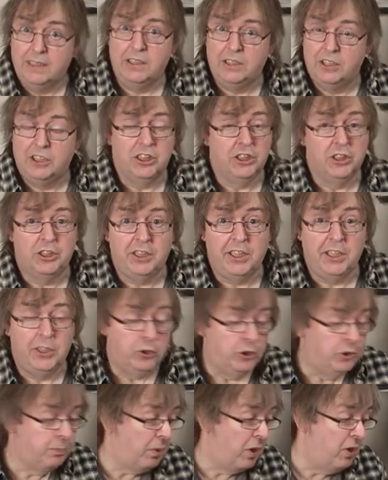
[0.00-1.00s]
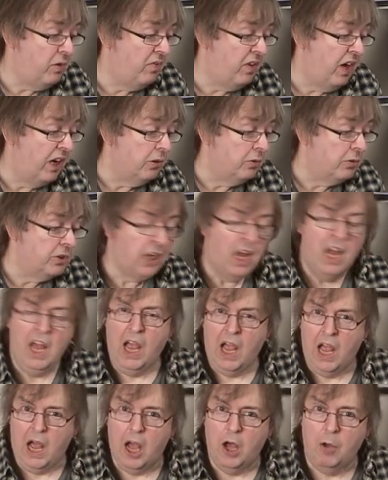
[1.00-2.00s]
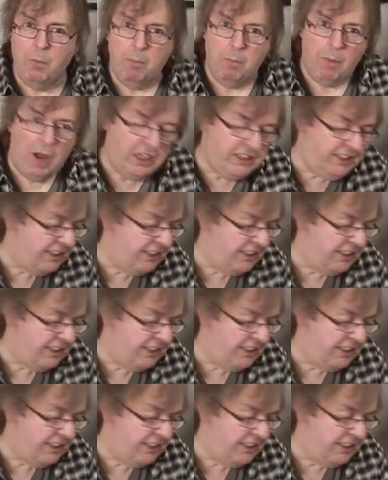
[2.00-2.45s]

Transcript: is just to use profiles. I